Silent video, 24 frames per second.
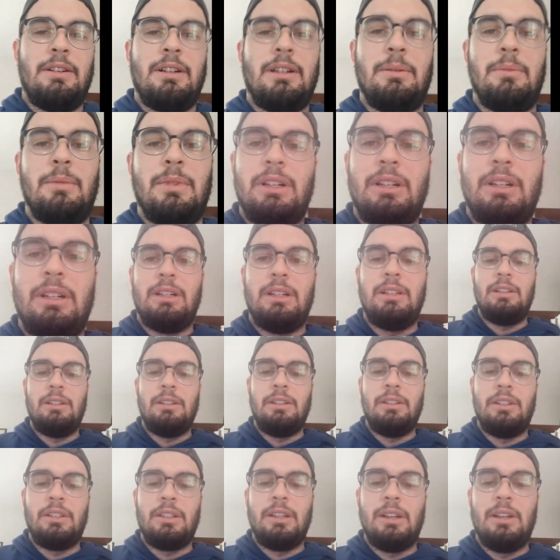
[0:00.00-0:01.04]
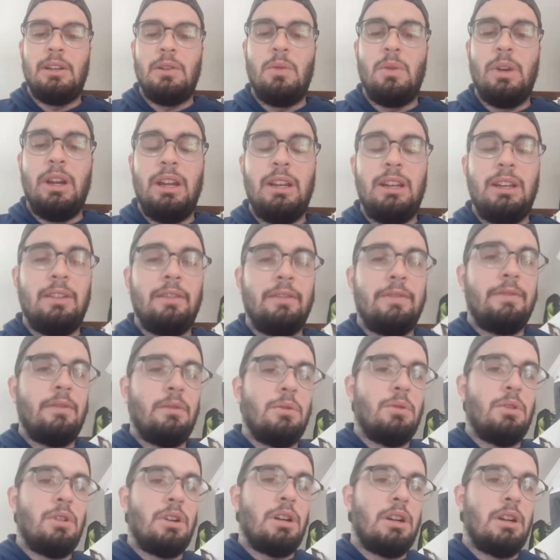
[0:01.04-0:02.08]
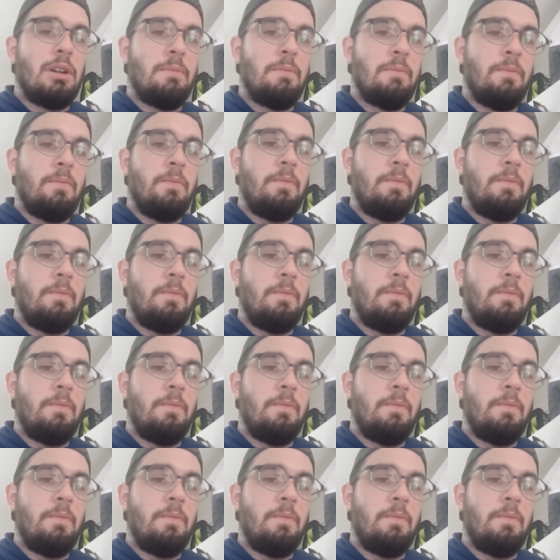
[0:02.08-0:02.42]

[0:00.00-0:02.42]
I'm just kind of waiting for